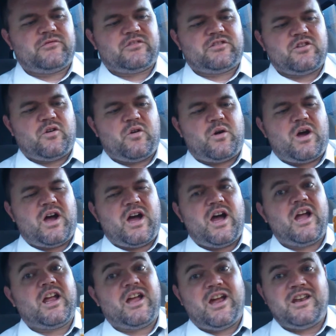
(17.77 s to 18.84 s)
so
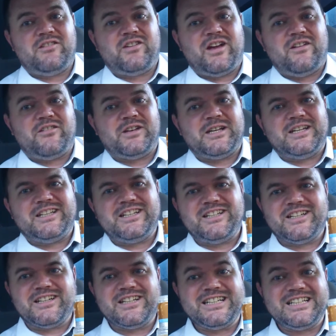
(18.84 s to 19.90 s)
I kind of have an
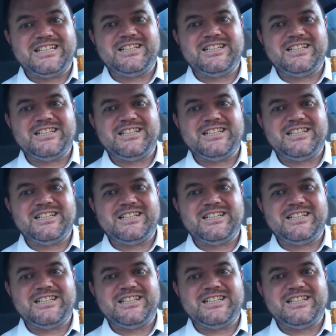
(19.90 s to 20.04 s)
idea.